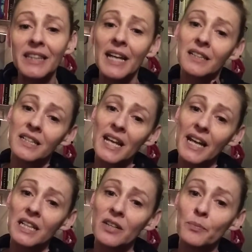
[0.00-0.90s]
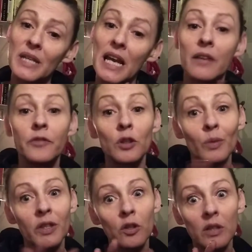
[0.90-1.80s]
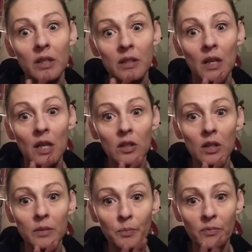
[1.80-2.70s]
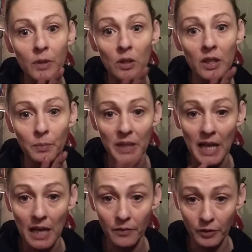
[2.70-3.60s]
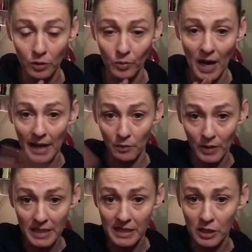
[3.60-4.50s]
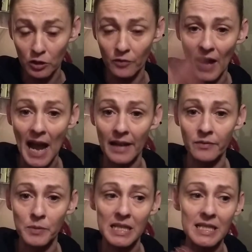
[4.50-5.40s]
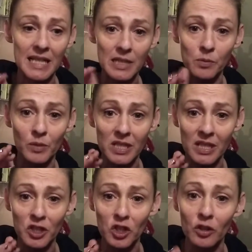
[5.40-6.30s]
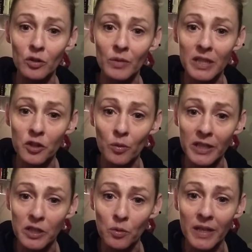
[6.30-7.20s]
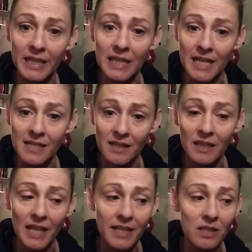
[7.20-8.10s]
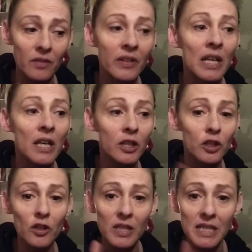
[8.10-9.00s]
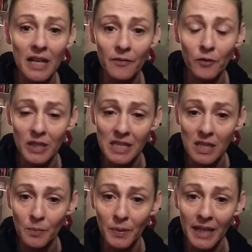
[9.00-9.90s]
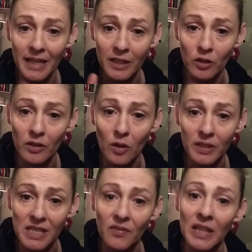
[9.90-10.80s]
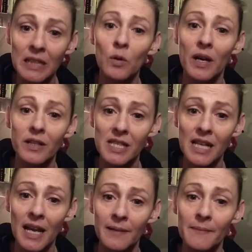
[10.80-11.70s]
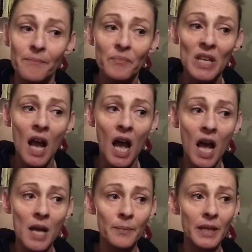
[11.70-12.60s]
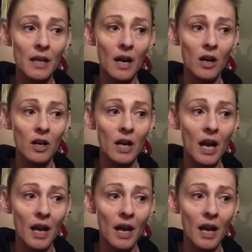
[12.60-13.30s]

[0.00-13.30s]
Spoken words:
that negative behavior with good behavior, right? Raising your vibes, because that's what's going to shoot you into 2020. And as a collective, you're the damn voice of the planet. You're the oldest fucking water sign, or